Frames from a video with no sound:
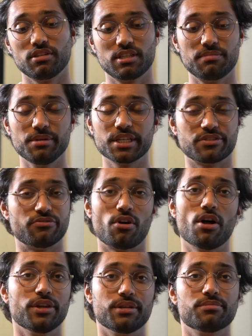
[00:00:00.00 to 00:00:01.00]
speaks
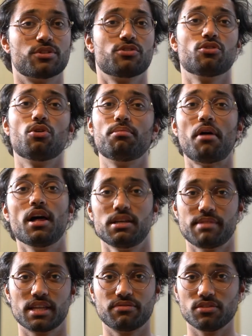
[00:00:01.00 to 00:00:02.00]
volumes to the whole
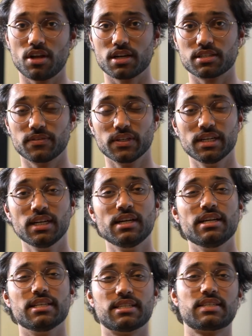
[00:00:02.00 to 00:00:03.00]
polymath philosophy
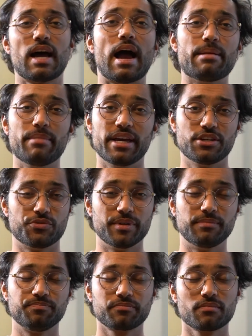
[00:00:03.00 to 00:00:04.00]
is time management.